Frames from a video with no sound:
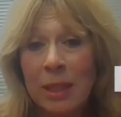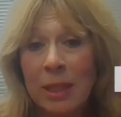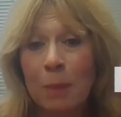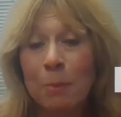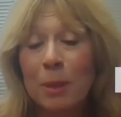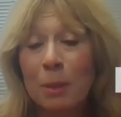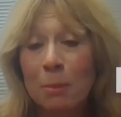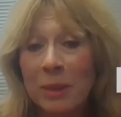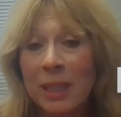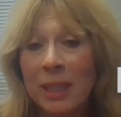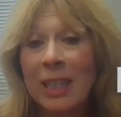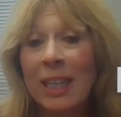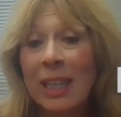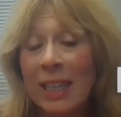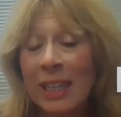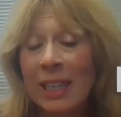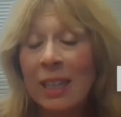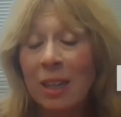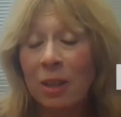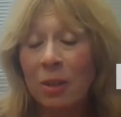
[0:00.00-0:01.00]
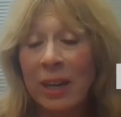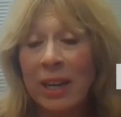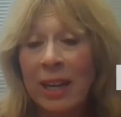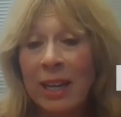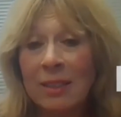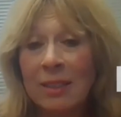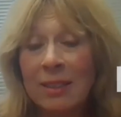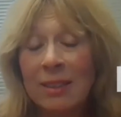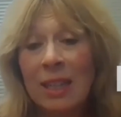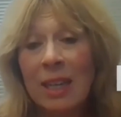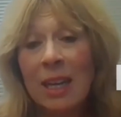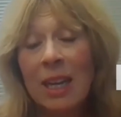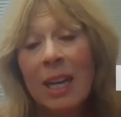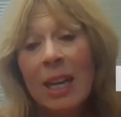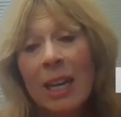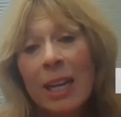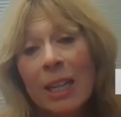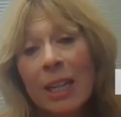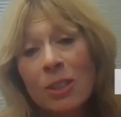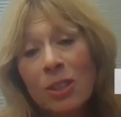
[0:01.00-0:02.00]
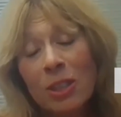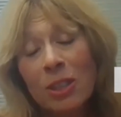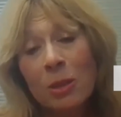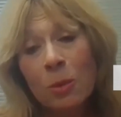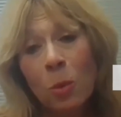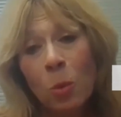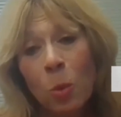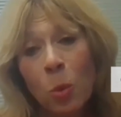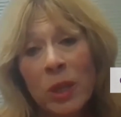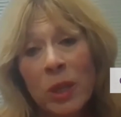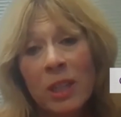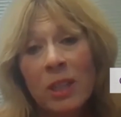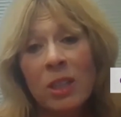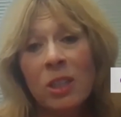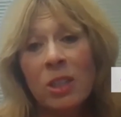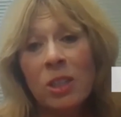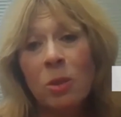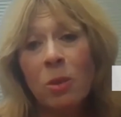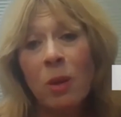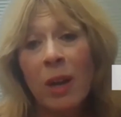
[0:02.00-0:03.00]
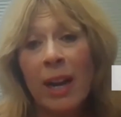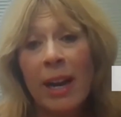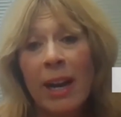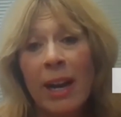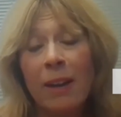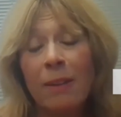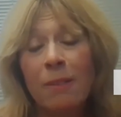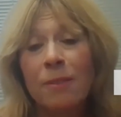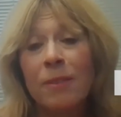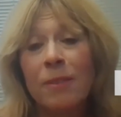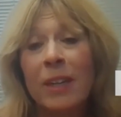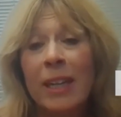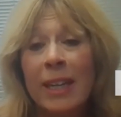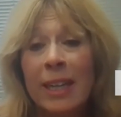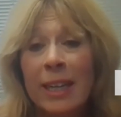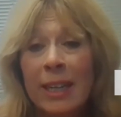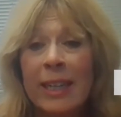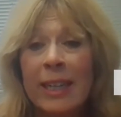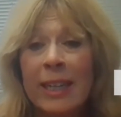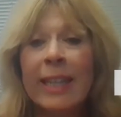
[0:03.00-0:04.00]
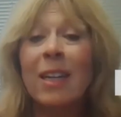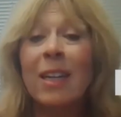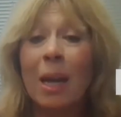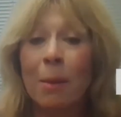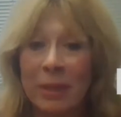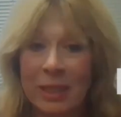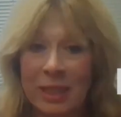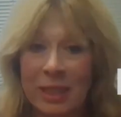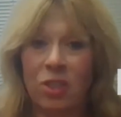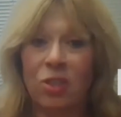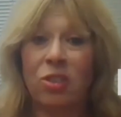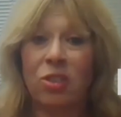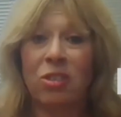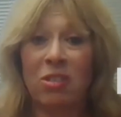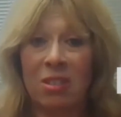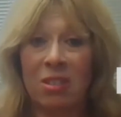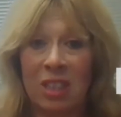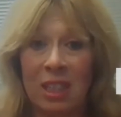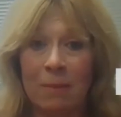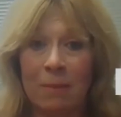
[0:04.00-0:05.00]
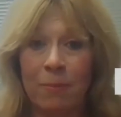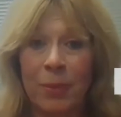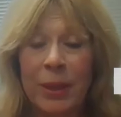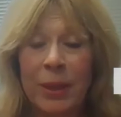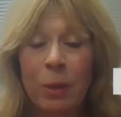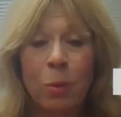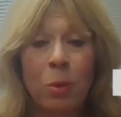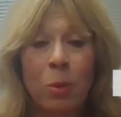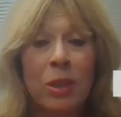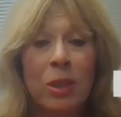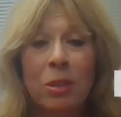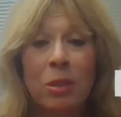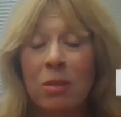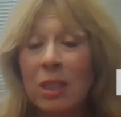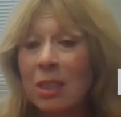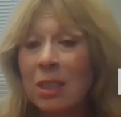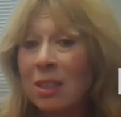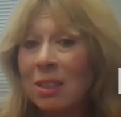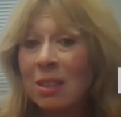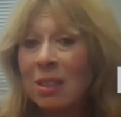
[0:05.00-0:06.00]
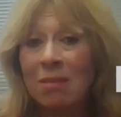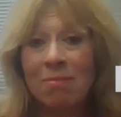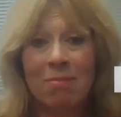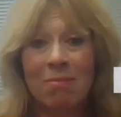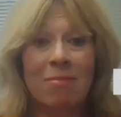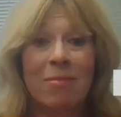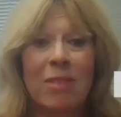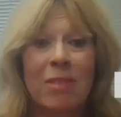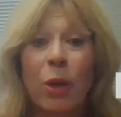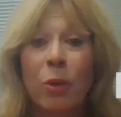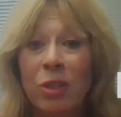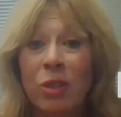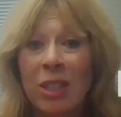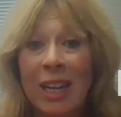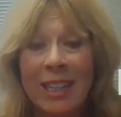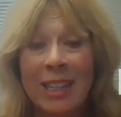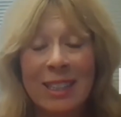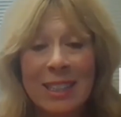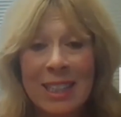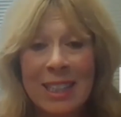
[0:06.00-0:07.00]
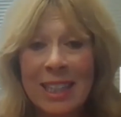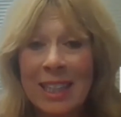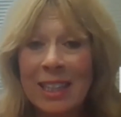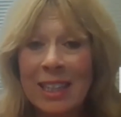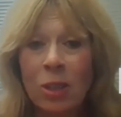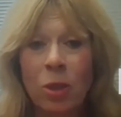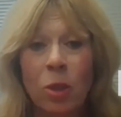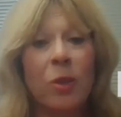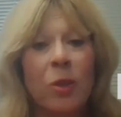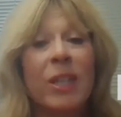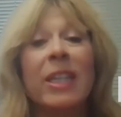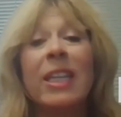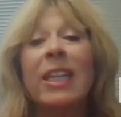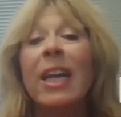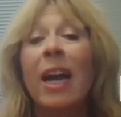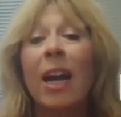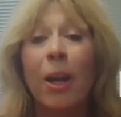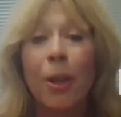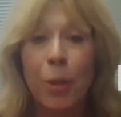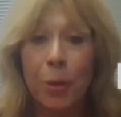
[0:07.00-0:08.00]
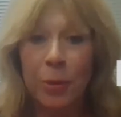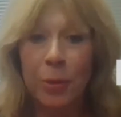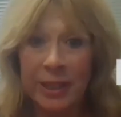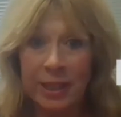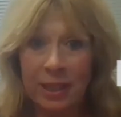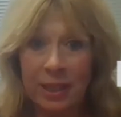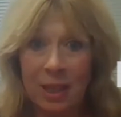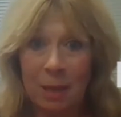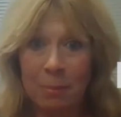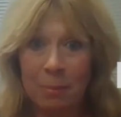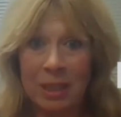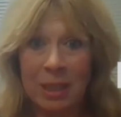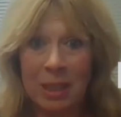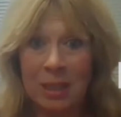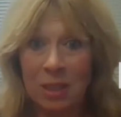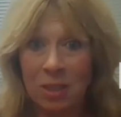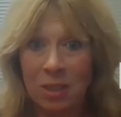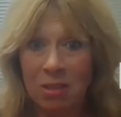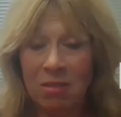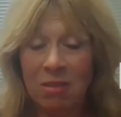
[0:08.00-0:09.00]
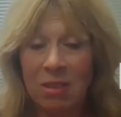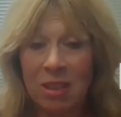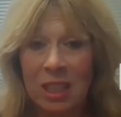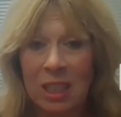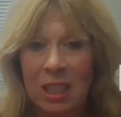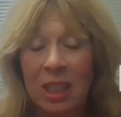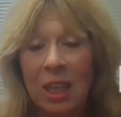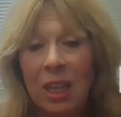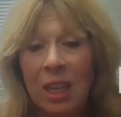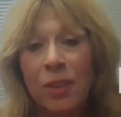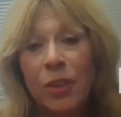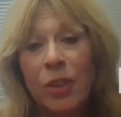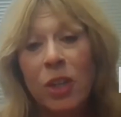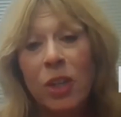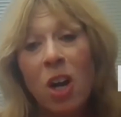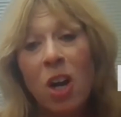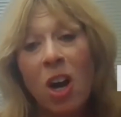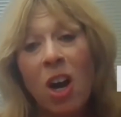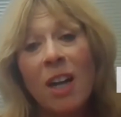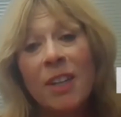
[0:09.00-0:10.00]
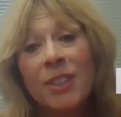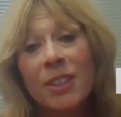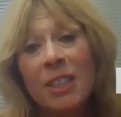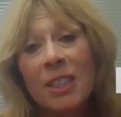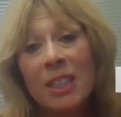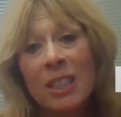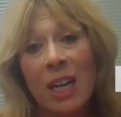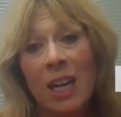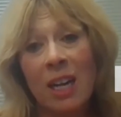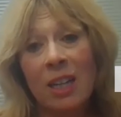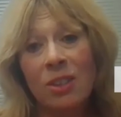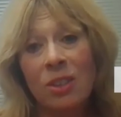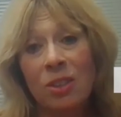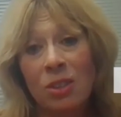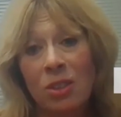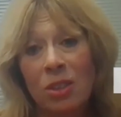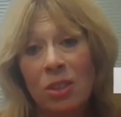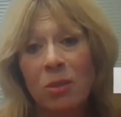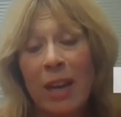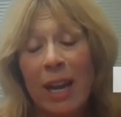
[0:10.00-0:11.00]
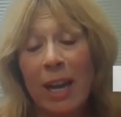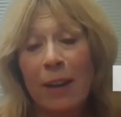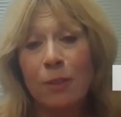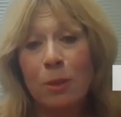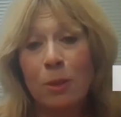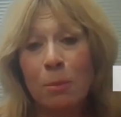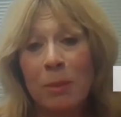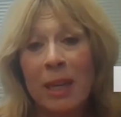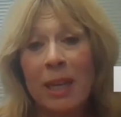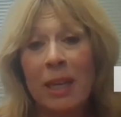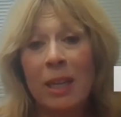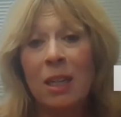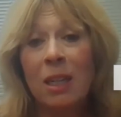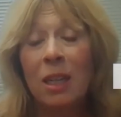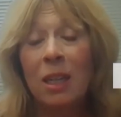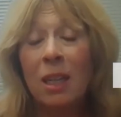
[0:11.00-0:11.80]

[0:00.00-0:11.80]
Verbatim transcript: implementing EOS is that when you have economic uncertainty, whether it's COVID 19 or any other economic uncertainty that causes us to have to make